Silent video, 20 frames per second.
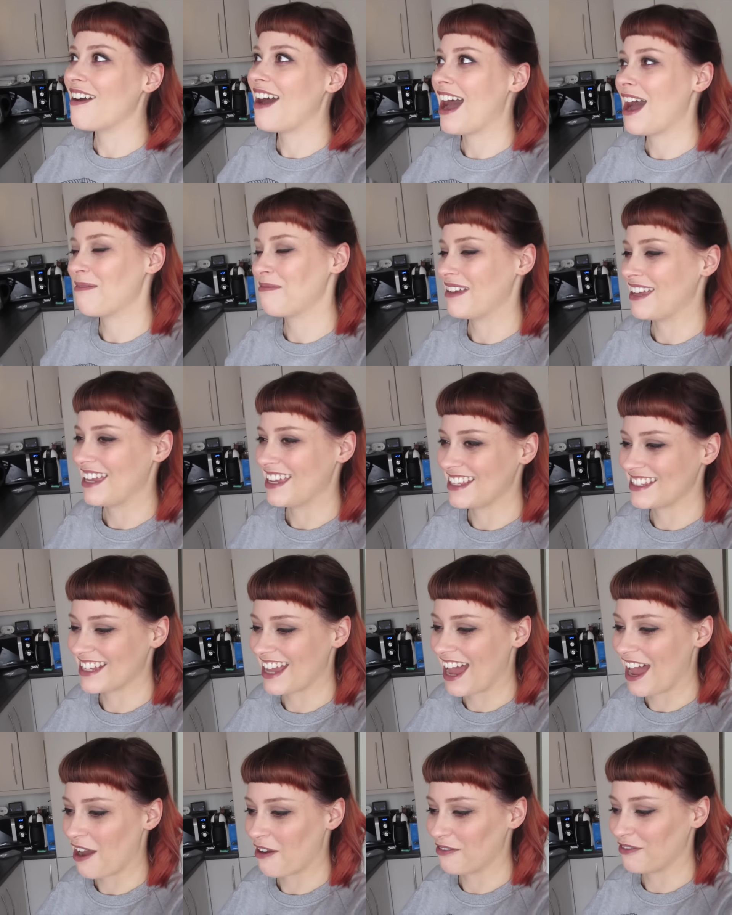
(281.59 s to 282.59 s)
happy
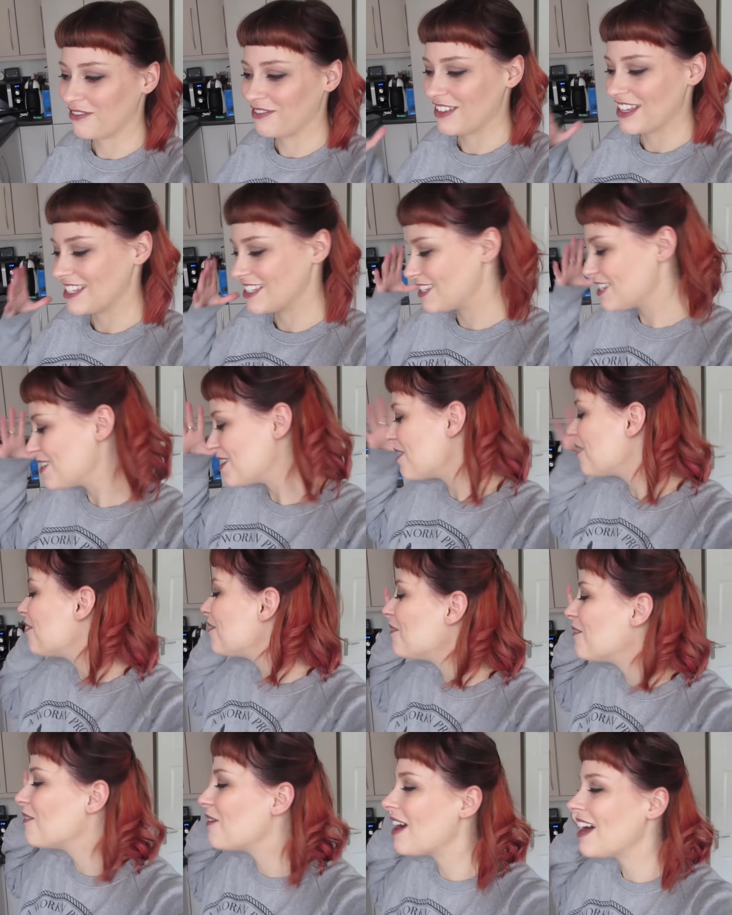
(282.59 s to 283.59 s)
to have this
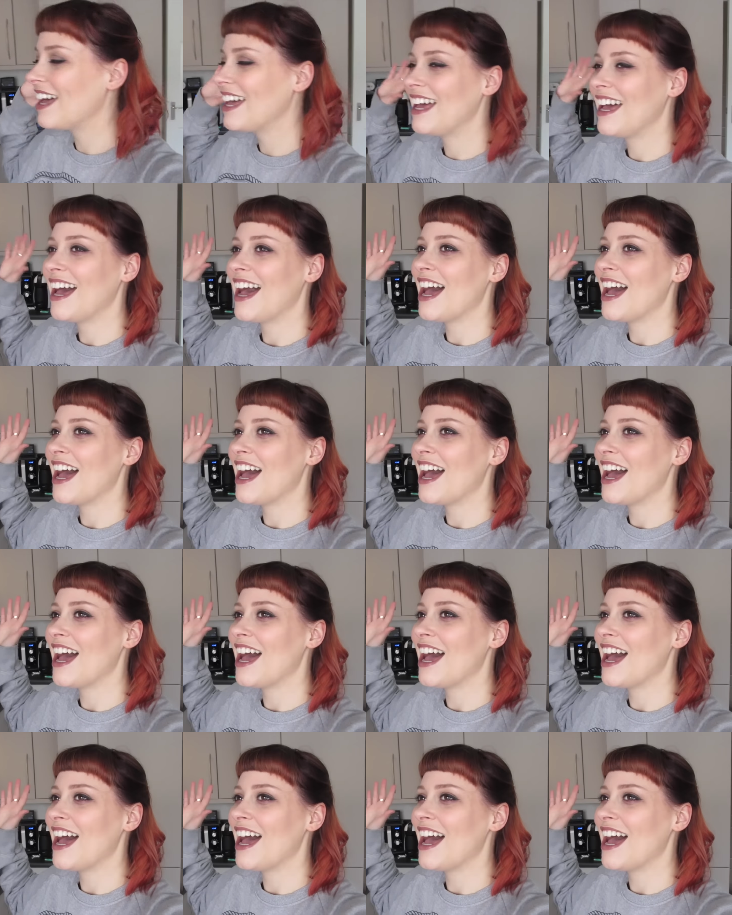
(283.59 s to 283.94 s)
new,